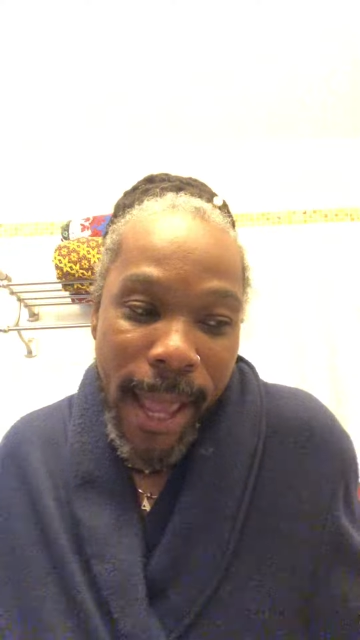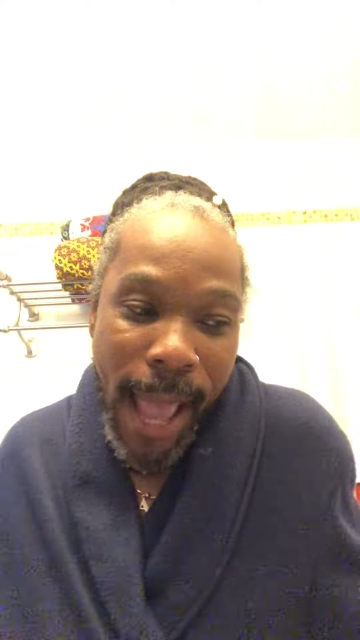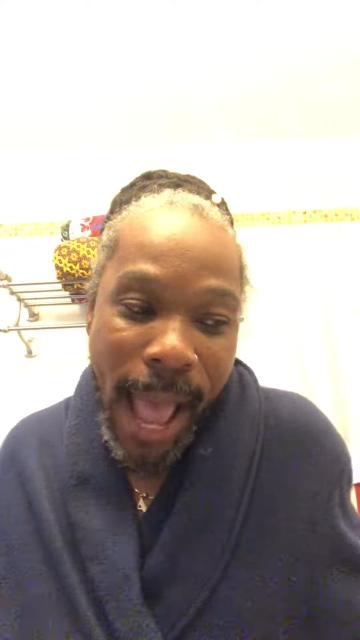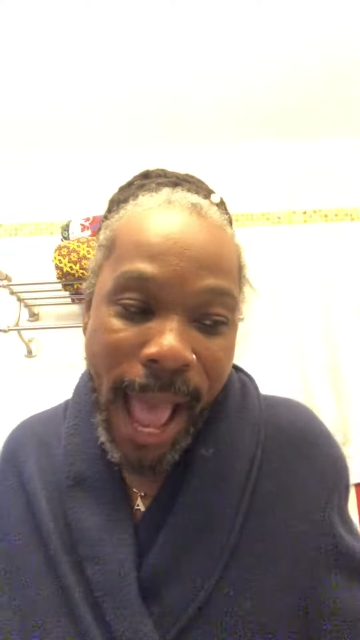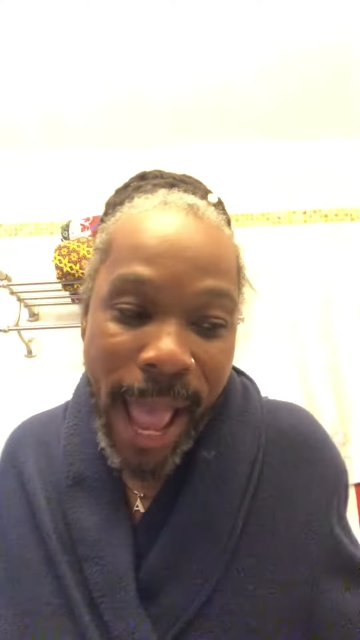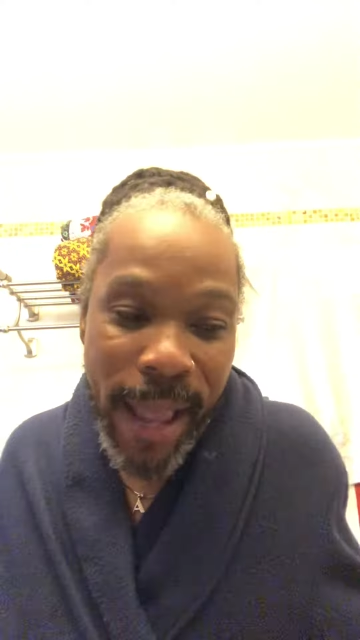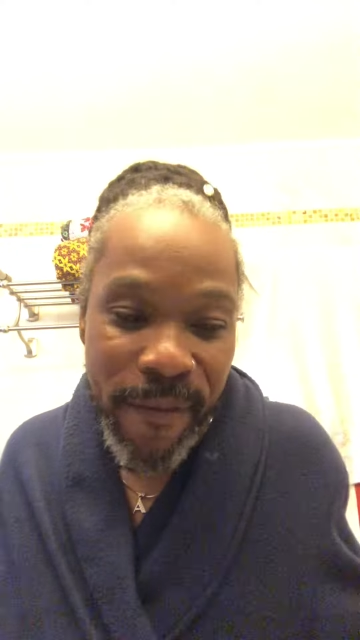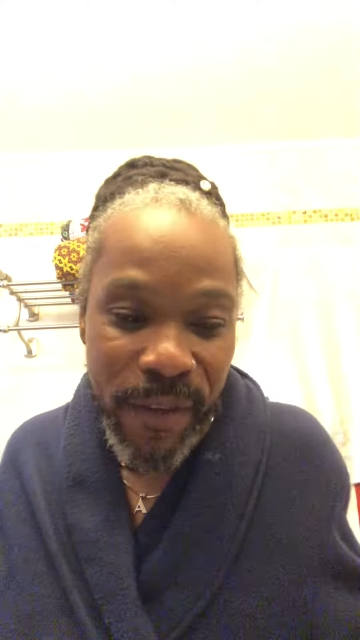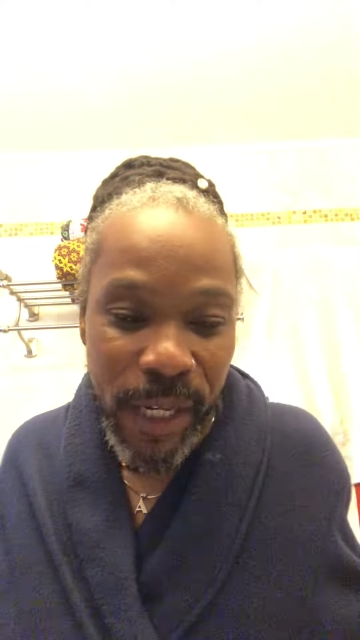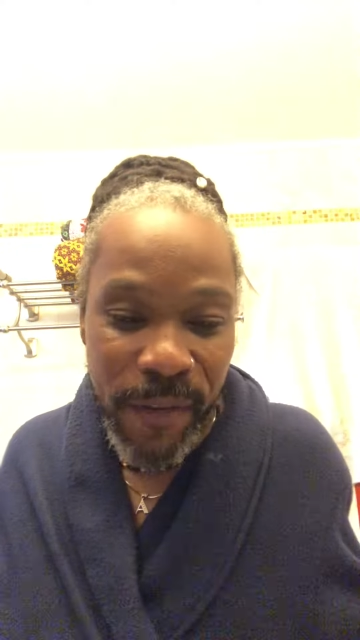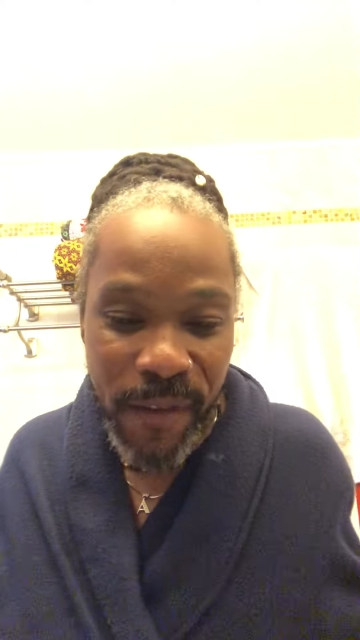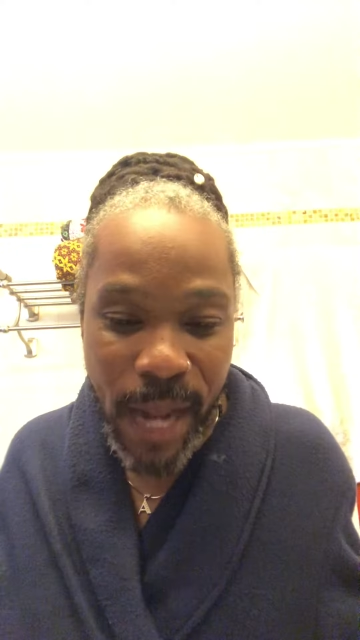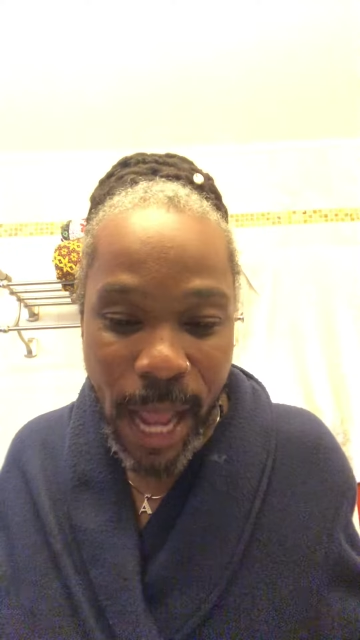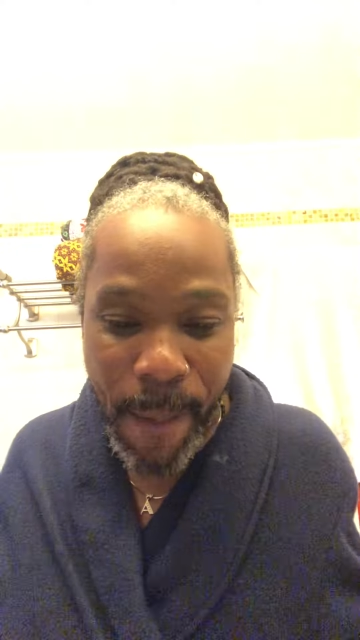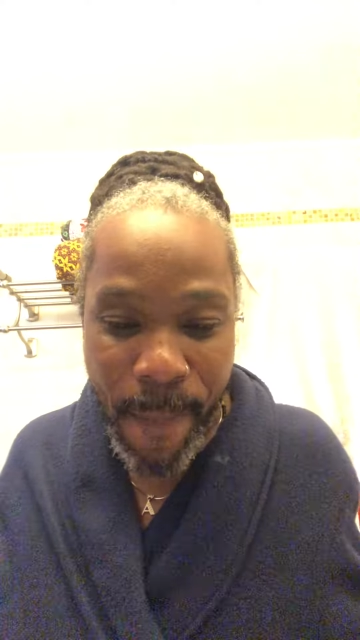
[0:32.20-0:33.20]
I haven't
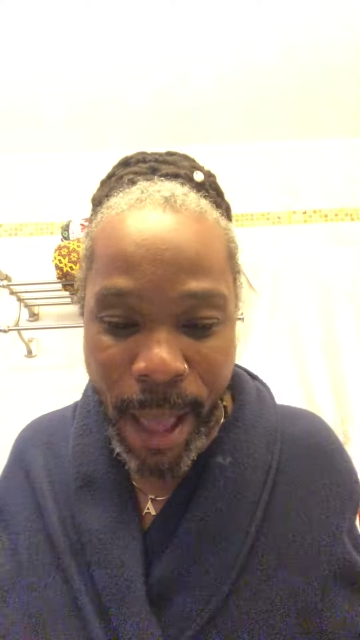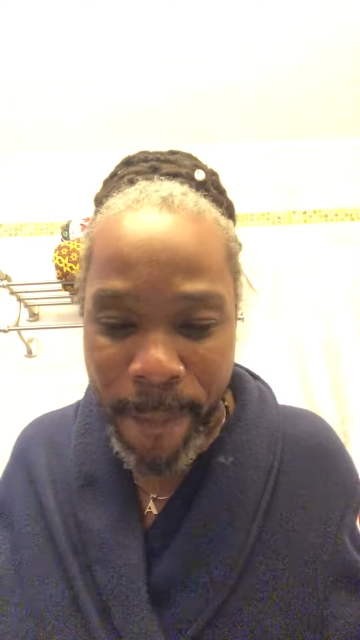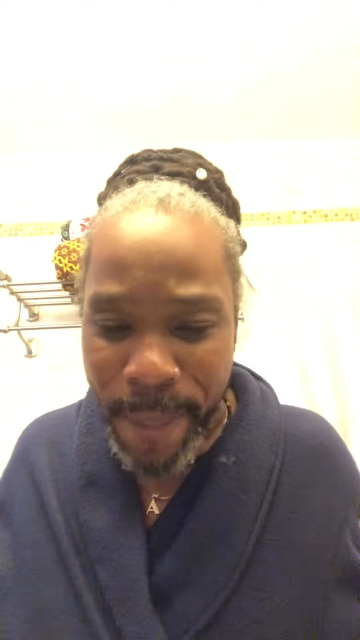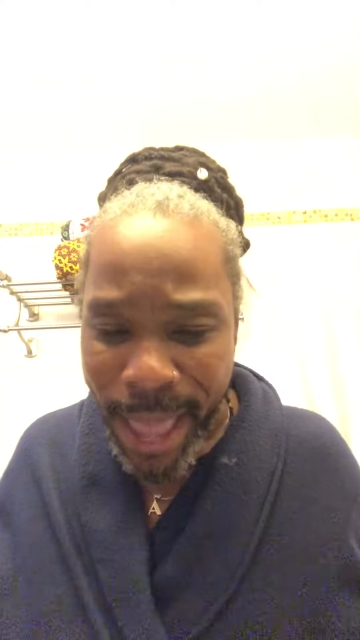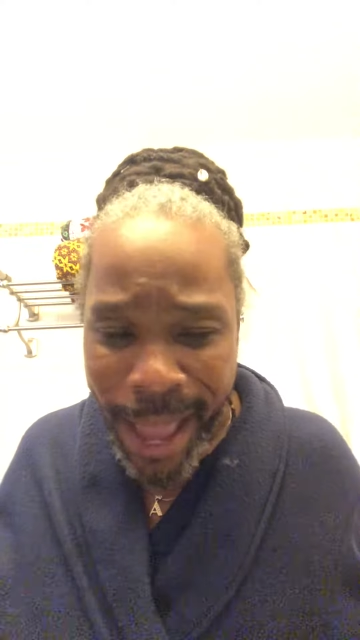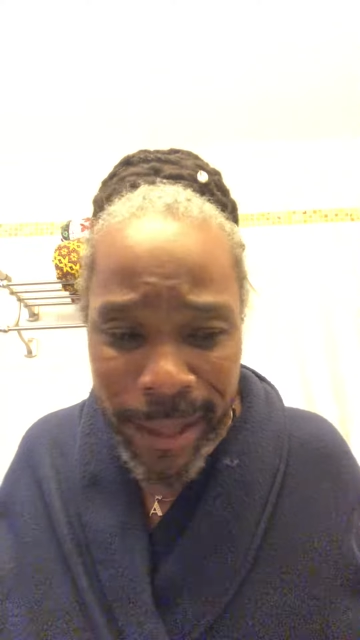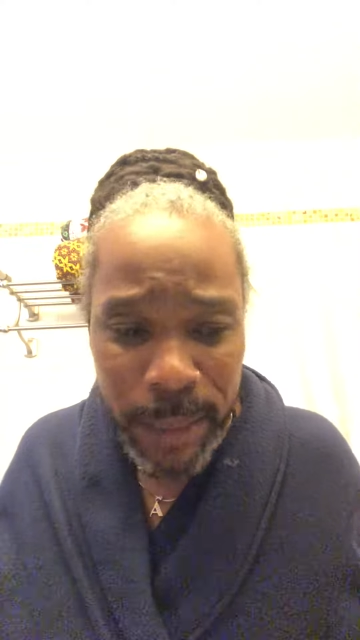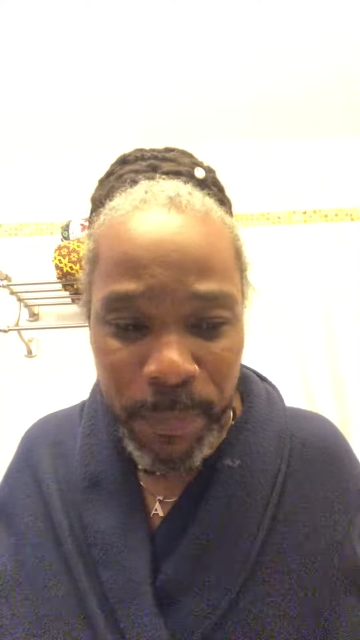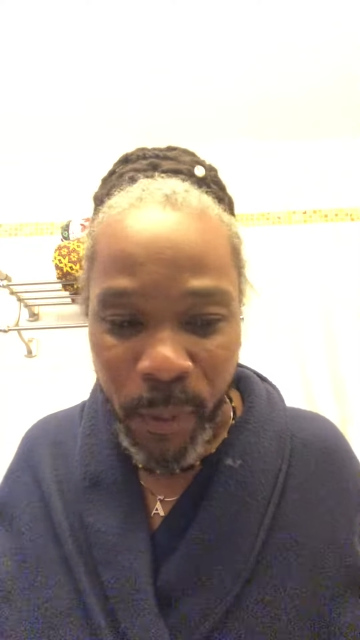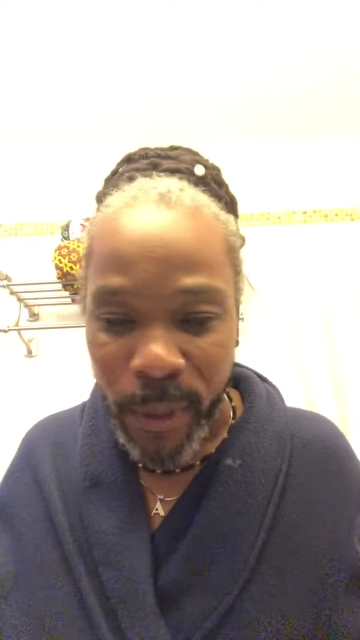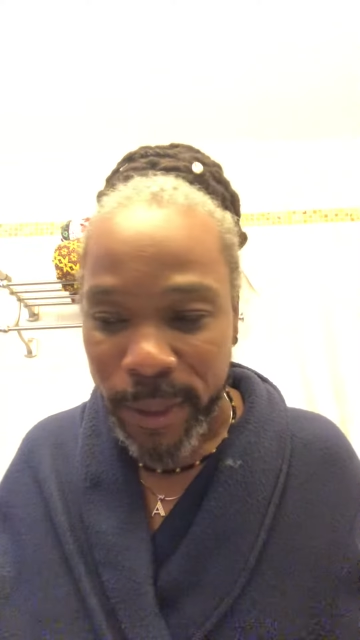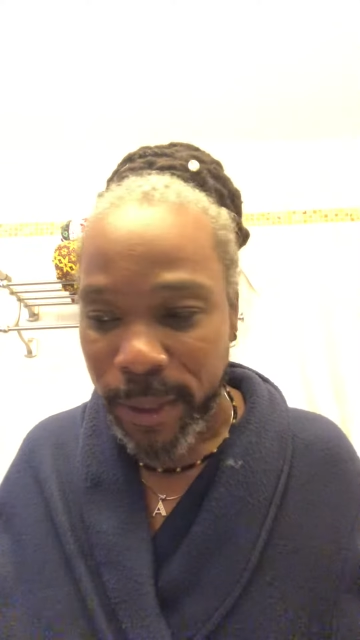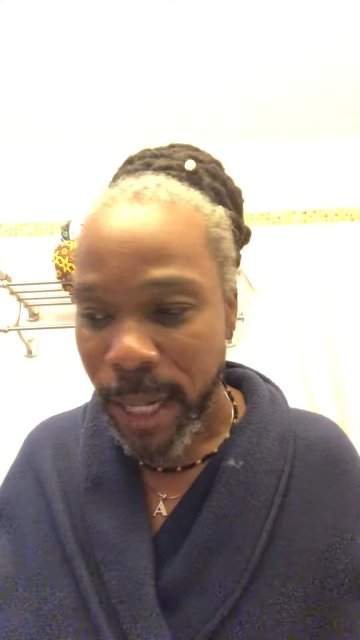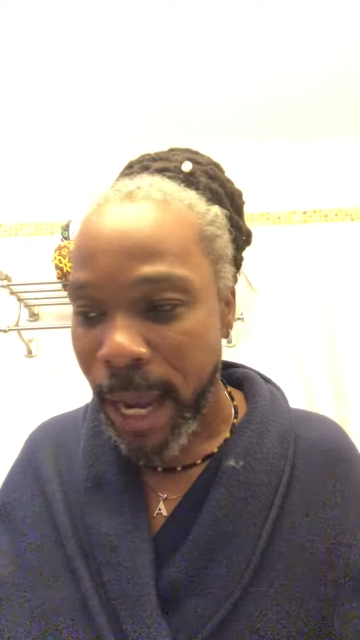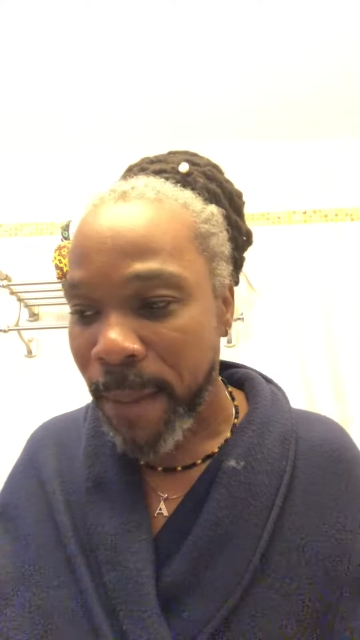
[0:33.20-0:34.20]
even had my passport
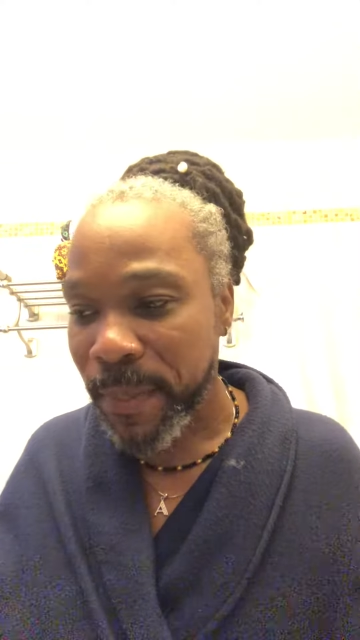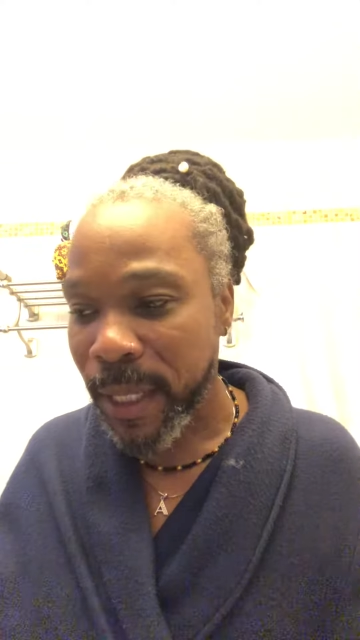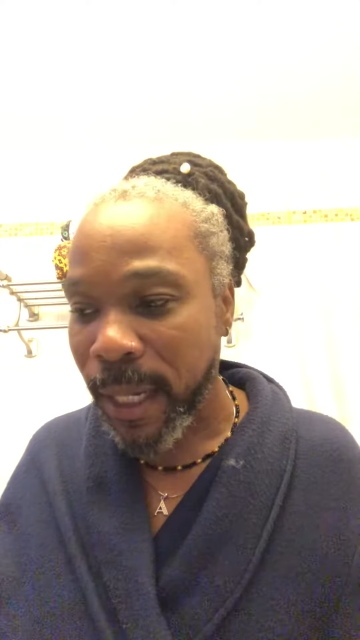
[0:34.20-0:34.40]
stamped